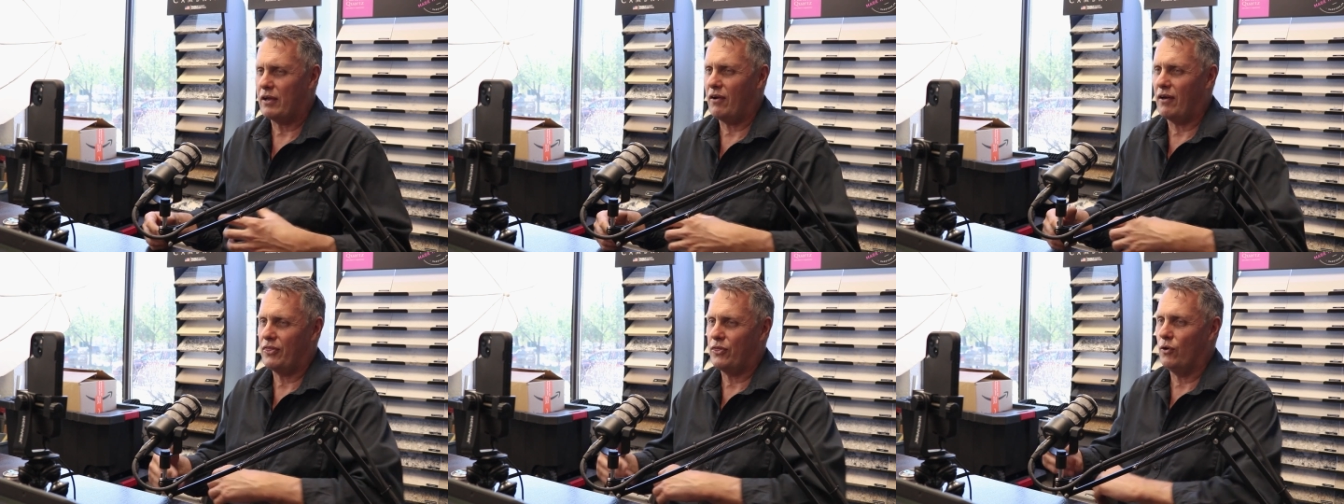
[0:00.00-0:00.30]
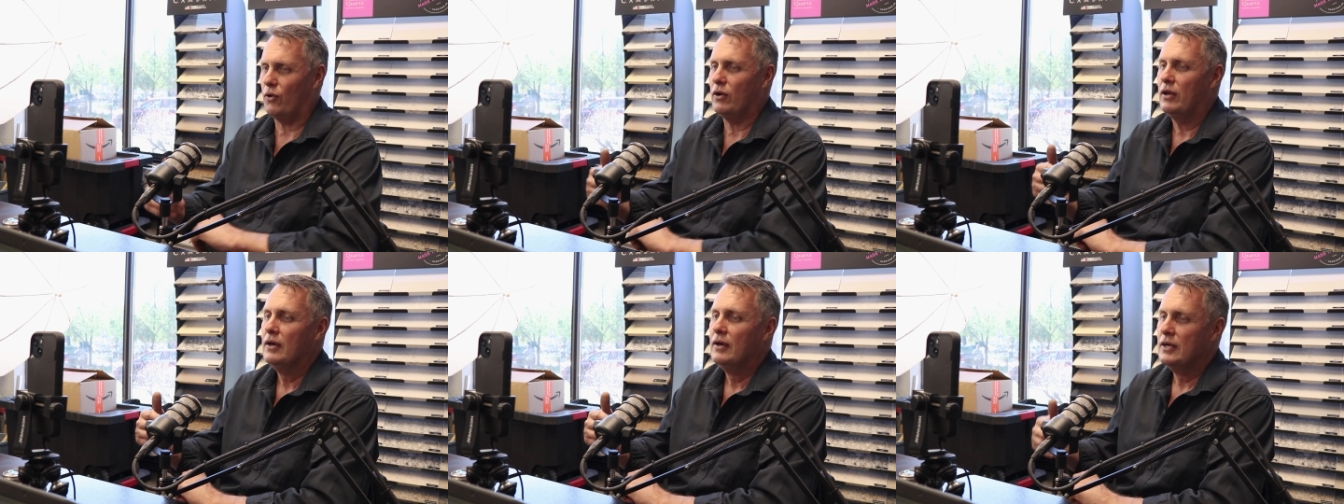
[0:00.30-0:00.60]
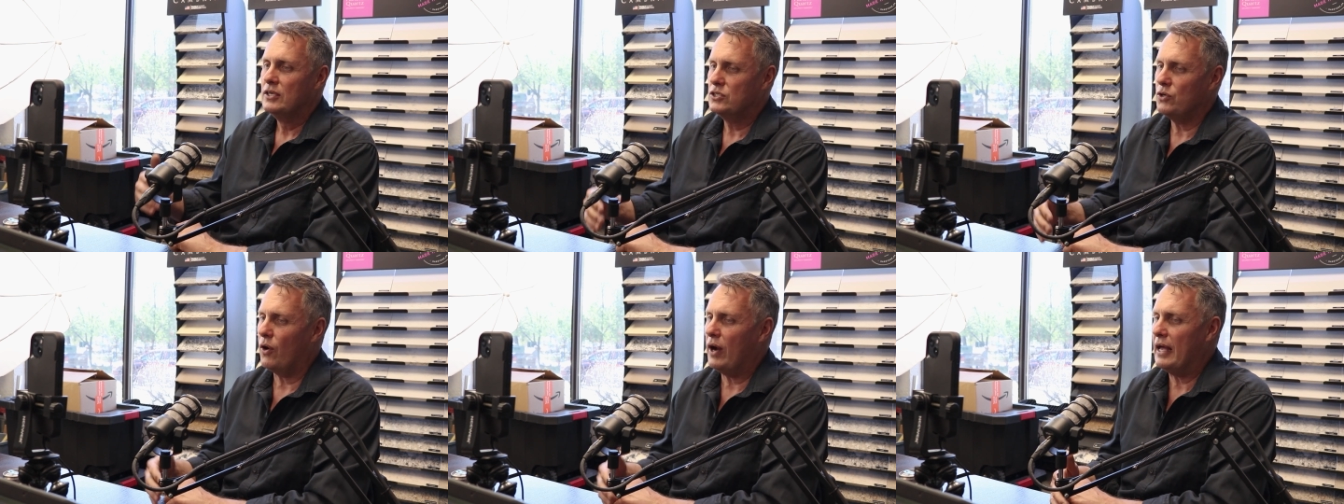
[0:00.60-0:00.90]
And I thought,
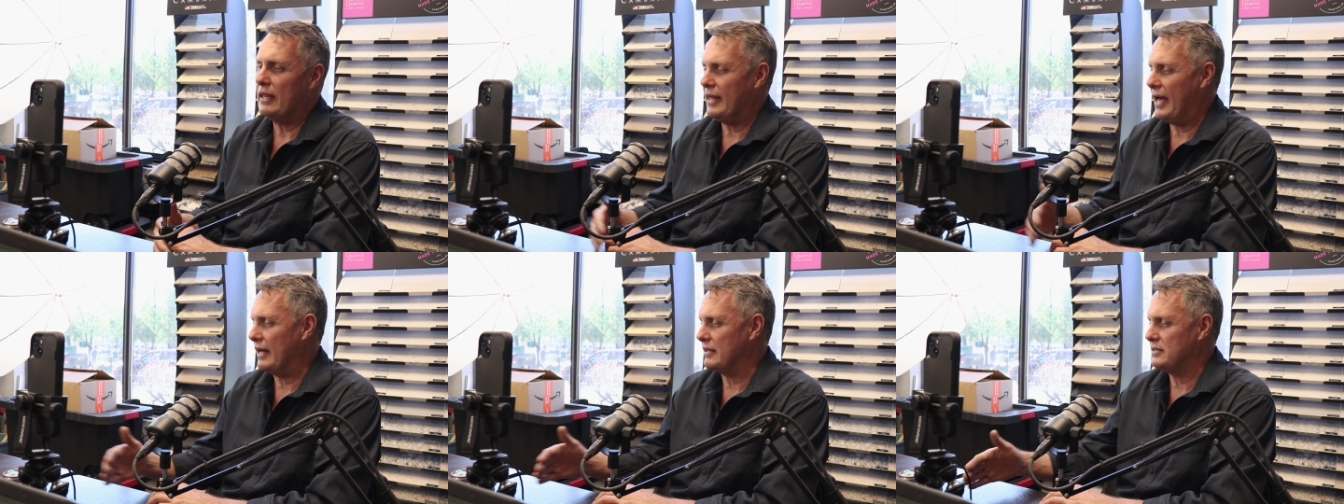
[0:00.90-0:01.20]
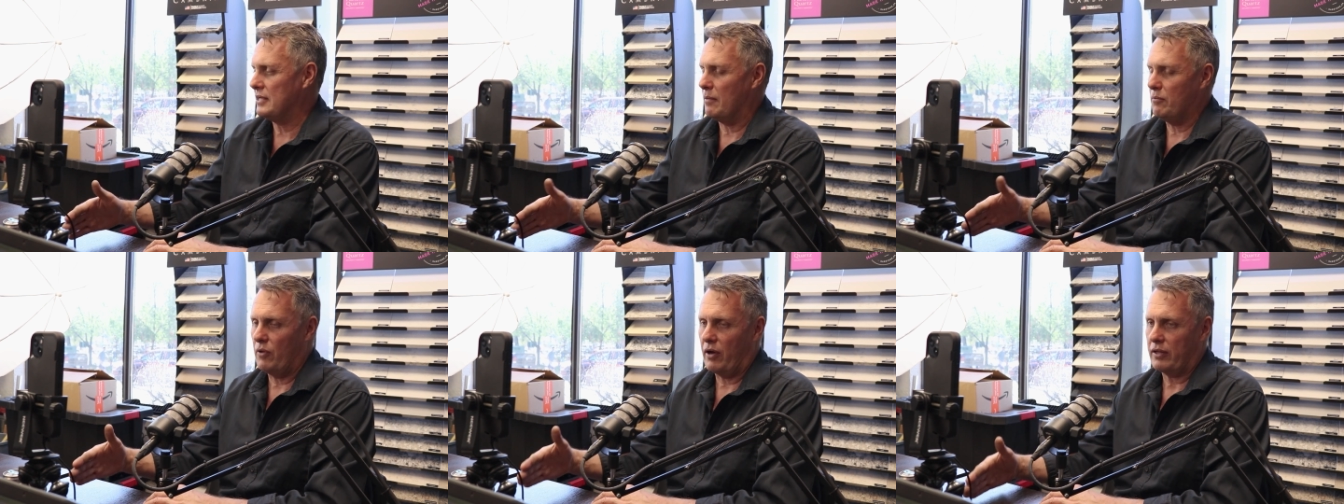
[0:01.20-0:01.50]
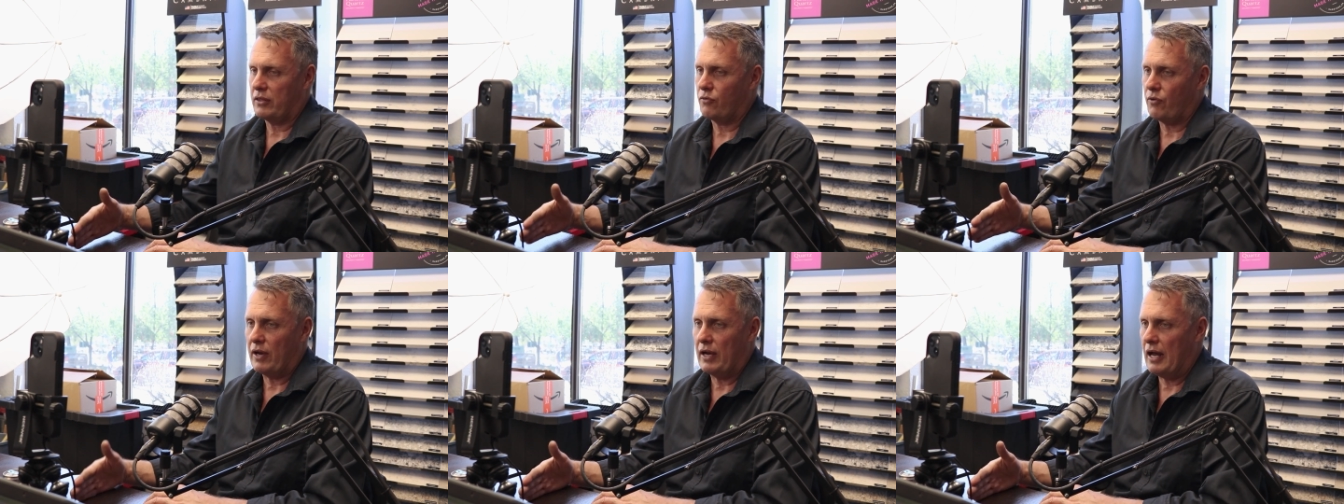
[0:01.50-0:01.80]
so I allowed something
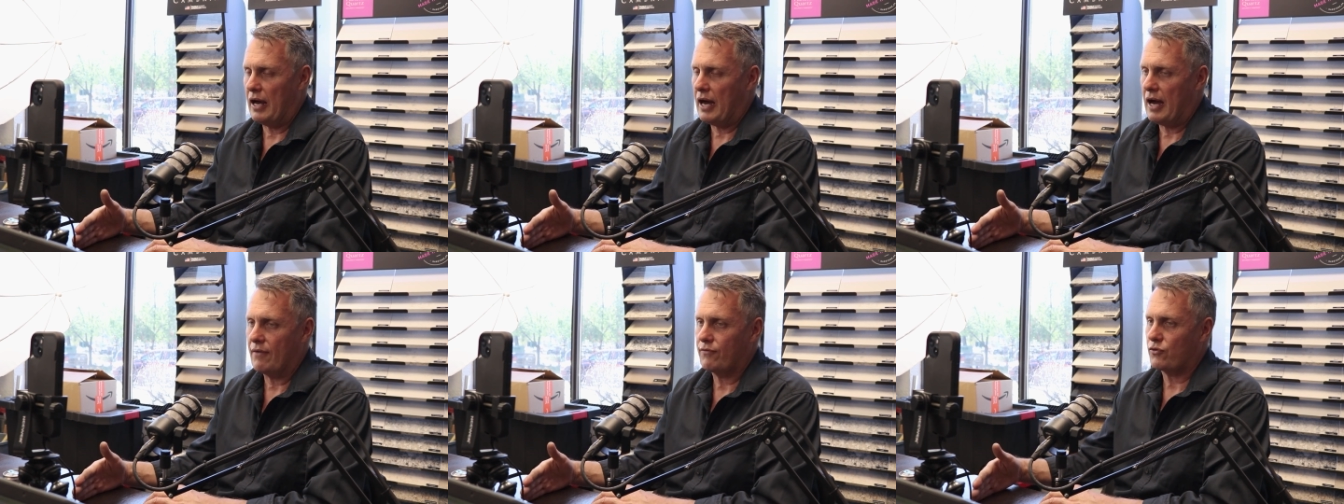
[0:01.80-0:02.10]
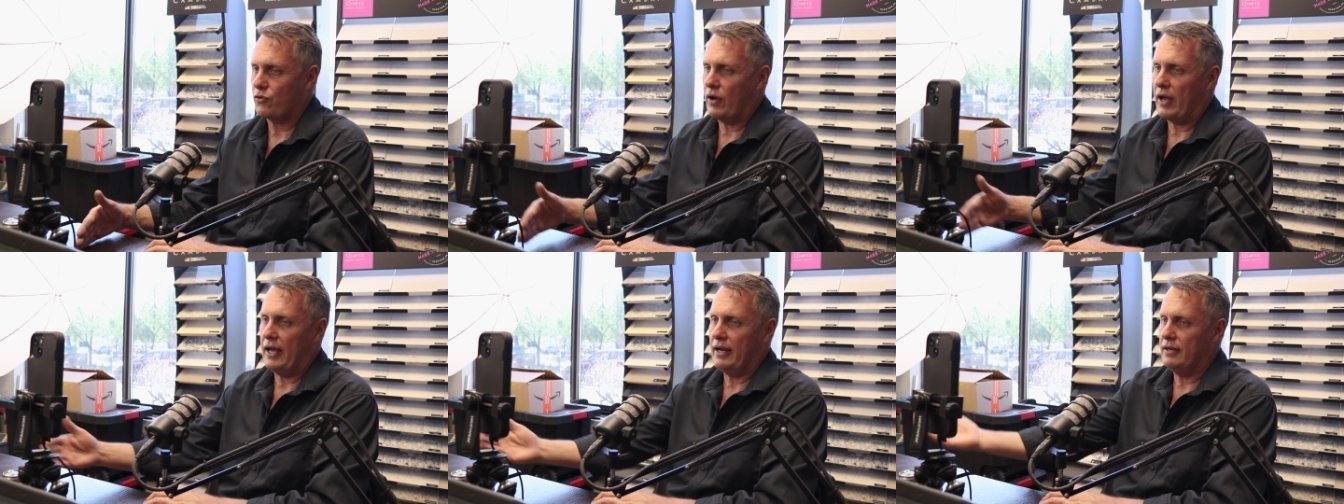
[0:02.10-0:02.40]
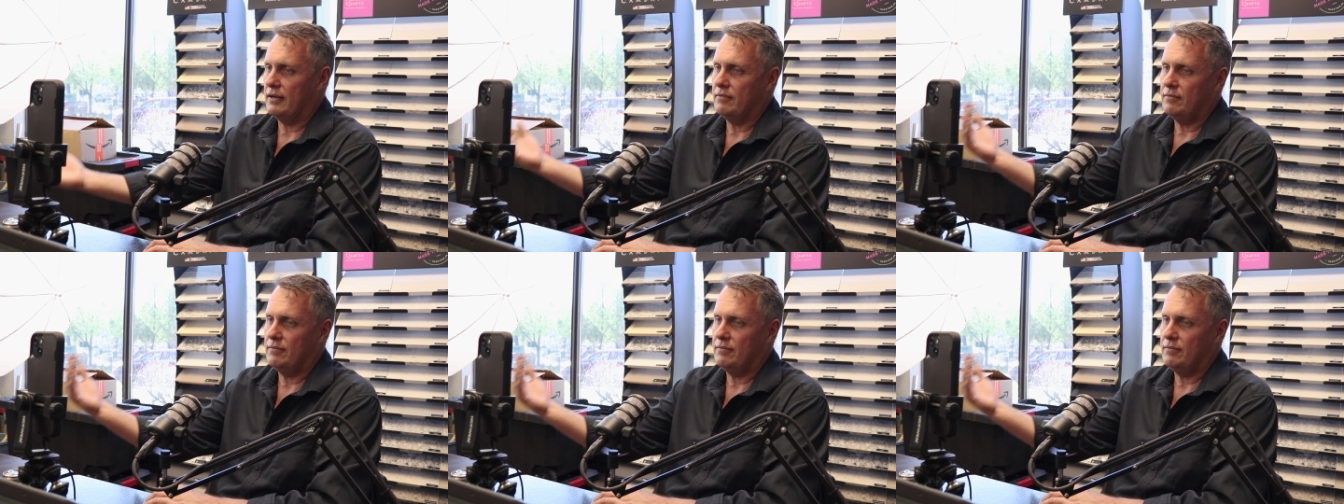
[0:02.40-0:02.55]
like three and a half grand,